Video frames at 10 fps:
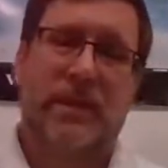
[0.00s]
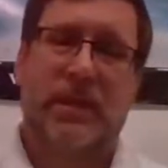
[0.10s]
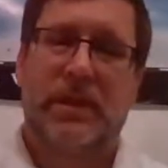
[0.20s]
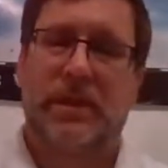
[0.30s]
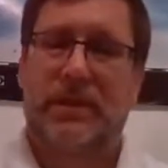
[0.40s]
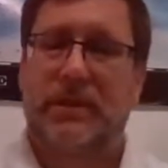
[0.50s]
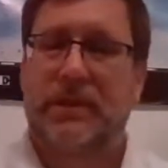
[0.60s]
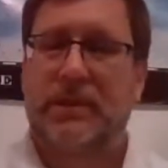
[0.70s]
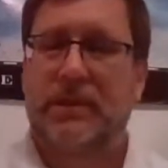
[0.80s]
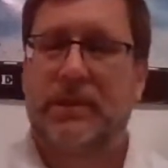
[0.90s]
10
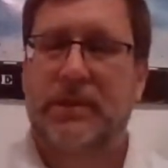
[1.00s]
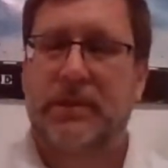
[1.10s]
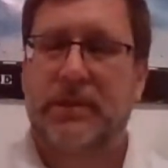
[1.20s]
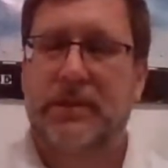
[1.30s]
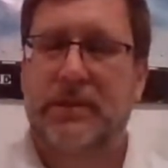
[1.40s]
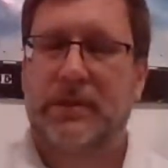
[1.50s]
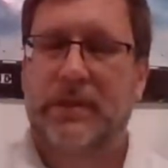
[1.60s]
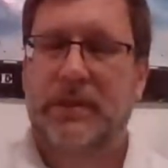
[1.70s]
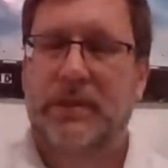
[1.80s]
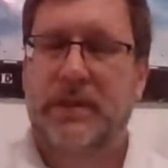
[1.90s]
is
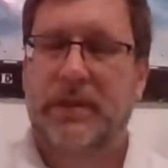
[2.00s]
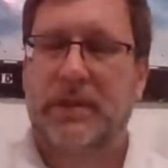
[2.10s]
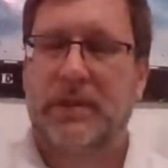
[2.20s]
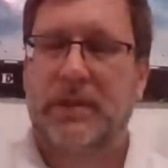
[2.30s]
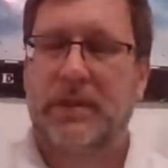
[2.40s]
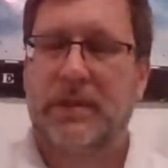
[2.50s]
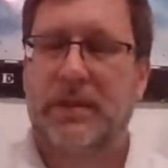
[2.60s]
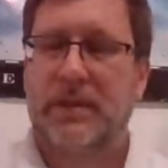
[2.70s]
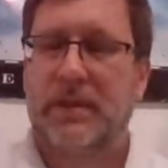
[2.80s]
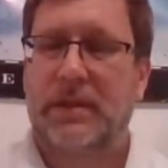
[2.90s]
60.
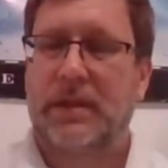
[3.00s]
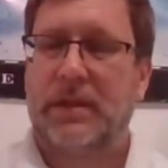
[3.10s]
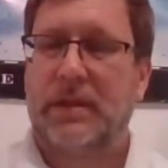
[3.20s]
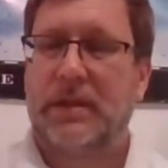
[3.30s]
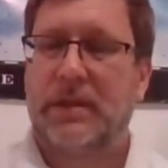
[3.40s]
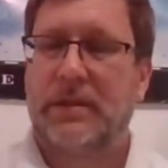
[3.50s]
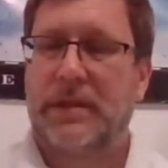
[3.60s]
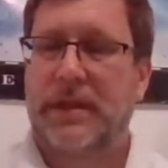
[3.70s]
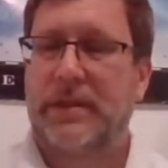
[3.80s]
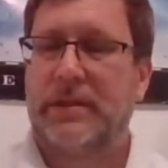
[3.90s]
Is
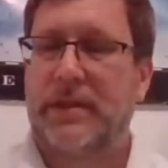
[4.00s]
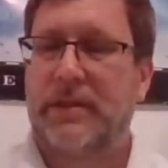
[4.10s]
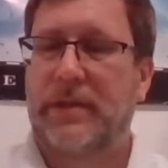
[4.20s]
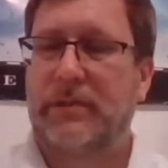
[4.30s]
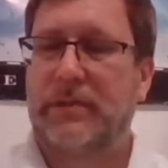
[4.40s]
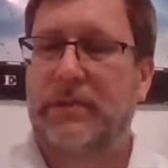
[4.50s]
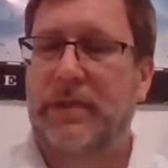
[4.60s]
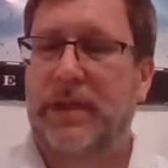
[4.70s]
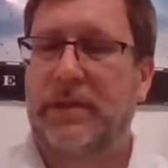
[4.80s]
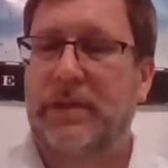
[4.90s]
less than or equal to
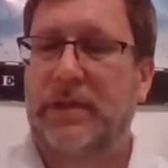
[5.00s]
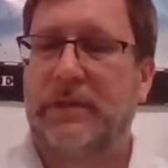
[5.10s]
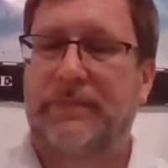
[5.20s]
18.